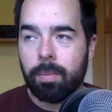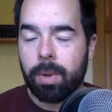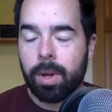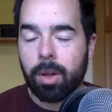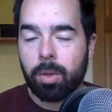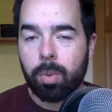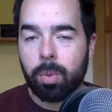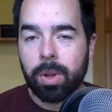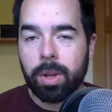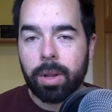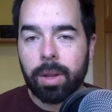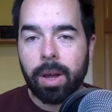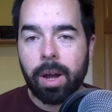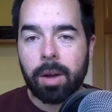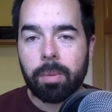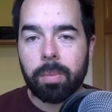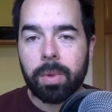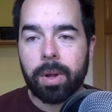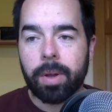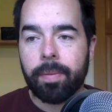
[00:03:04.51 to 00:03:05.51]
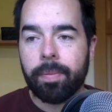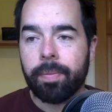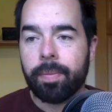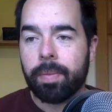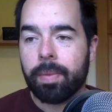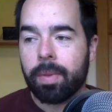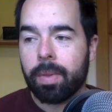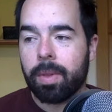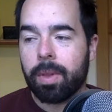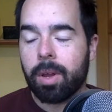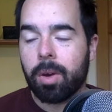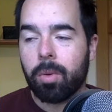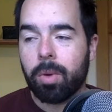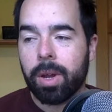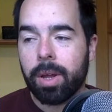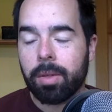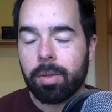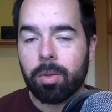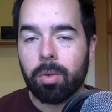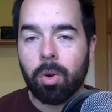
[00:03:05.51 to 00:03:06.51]
Because with the dogma, there
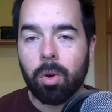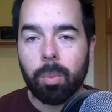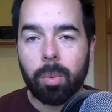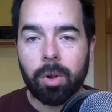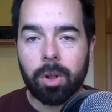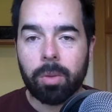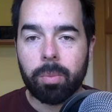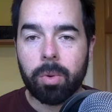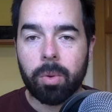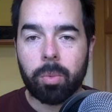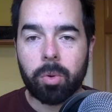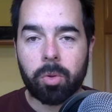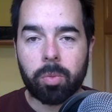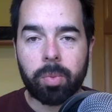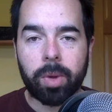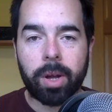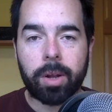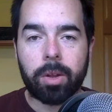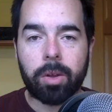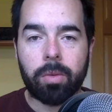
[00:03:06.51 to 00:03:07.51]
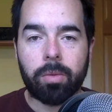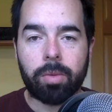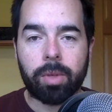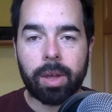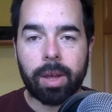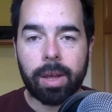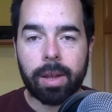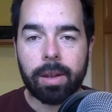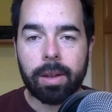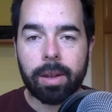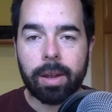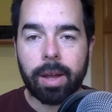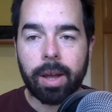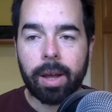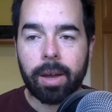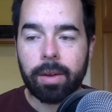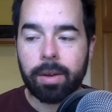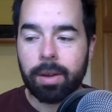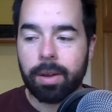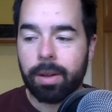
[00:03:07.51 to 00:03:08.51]
is no multiple perspectives in
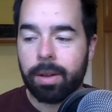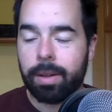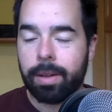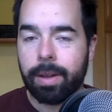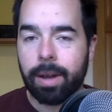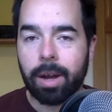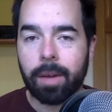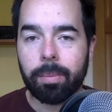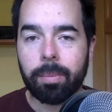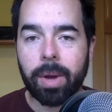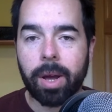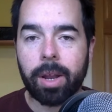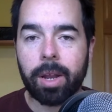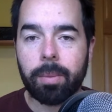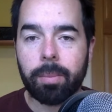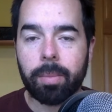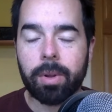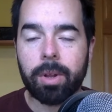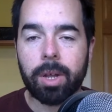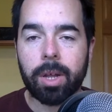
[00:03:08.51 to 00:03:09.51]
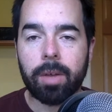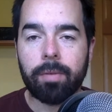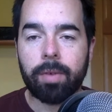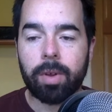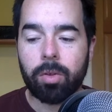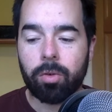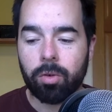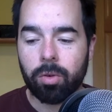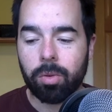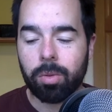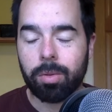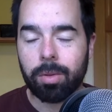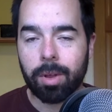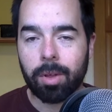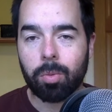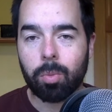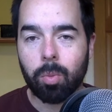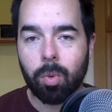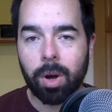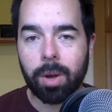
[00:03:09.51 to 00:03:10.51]
that dogmatic belief. It's just
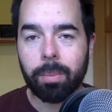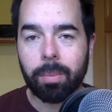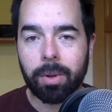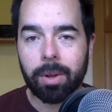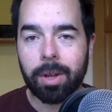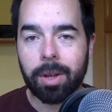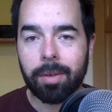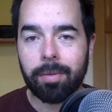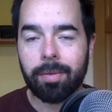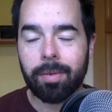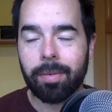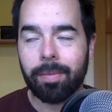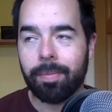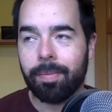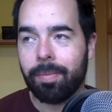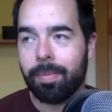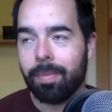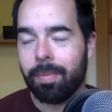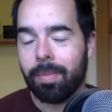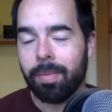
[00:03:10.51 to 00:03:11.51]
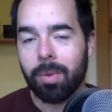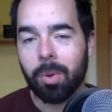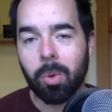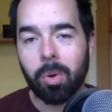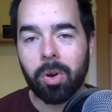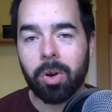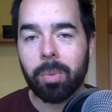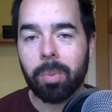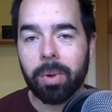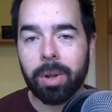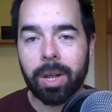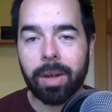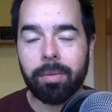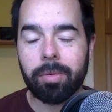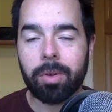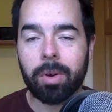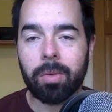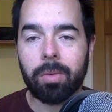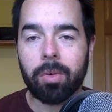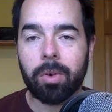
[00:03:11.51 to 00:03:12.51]
this one belief. No other
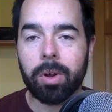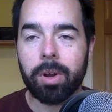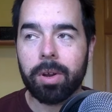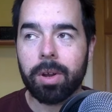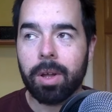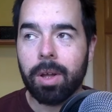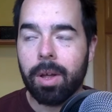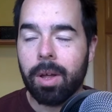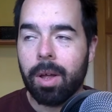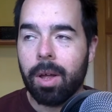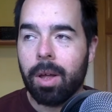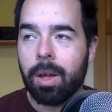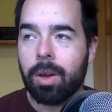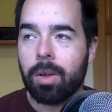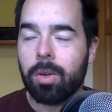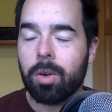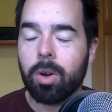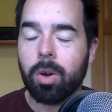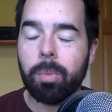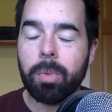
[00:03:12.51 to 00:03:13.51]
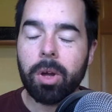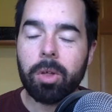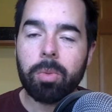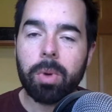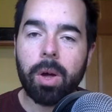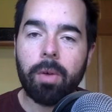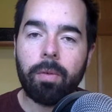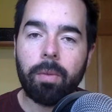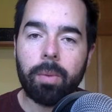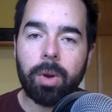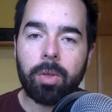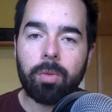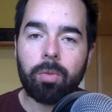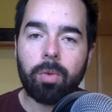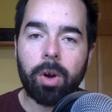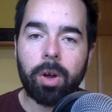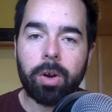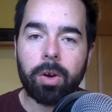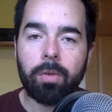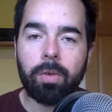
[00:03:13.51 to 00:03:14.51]
beliefs are right, because you're coming as well from this
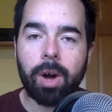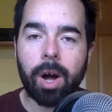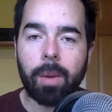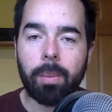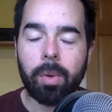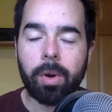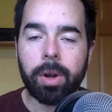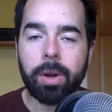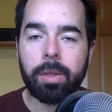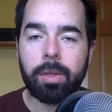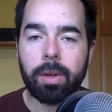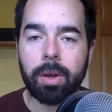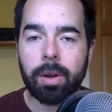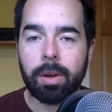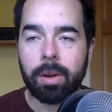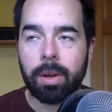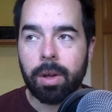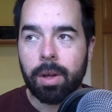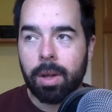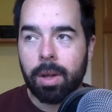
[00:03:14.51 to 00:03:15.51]
right or wrong mindset.